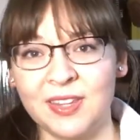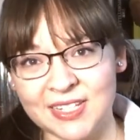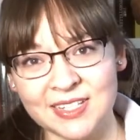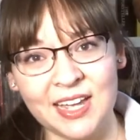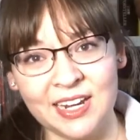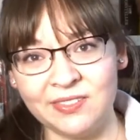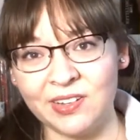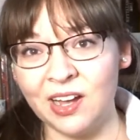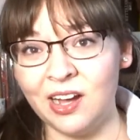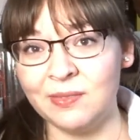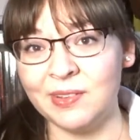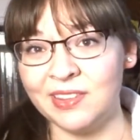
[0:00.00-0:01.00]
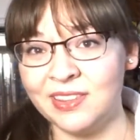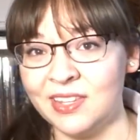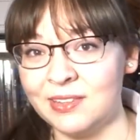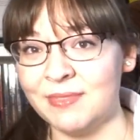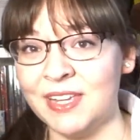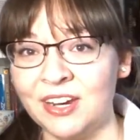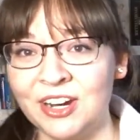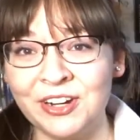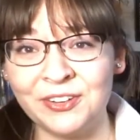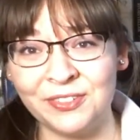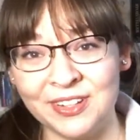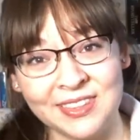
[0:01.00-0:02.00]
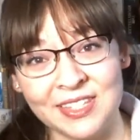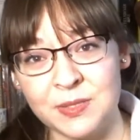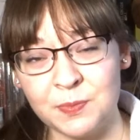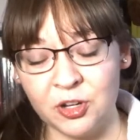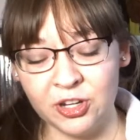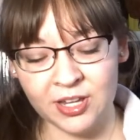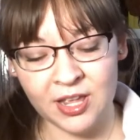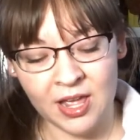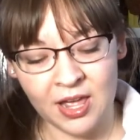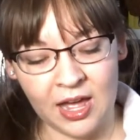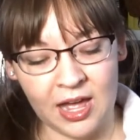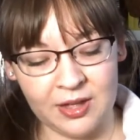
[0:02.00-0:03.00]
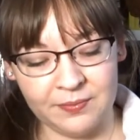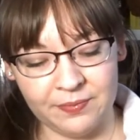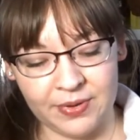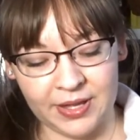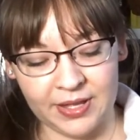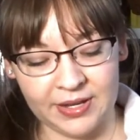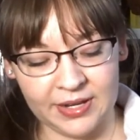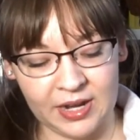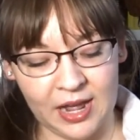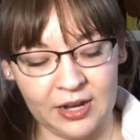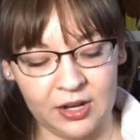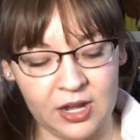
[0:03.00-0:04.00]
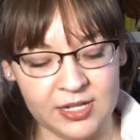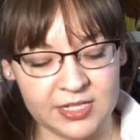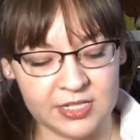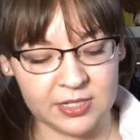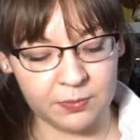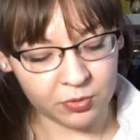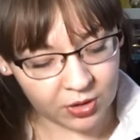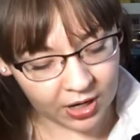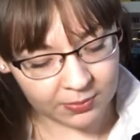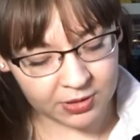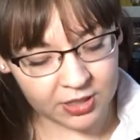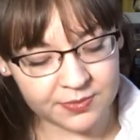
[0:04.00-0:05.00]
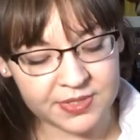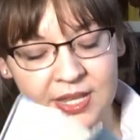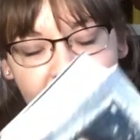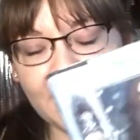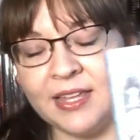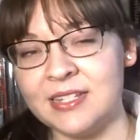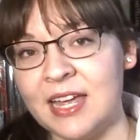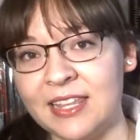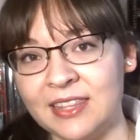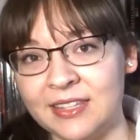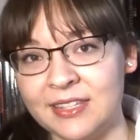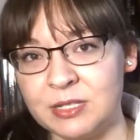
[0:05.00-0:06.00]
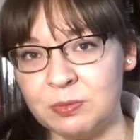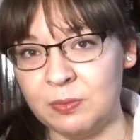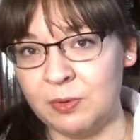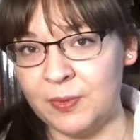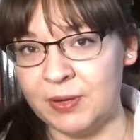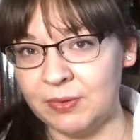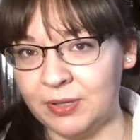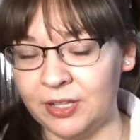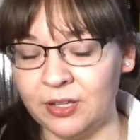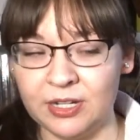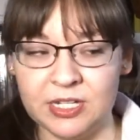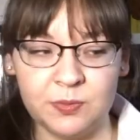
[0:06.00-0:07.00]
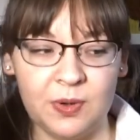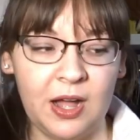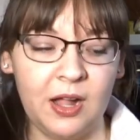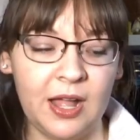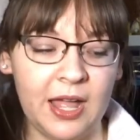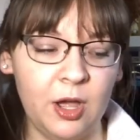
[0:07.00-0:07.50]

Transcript: That's kind of a common theme here with this book, but it kind of causes some problems, and I think this one will be really good as well. I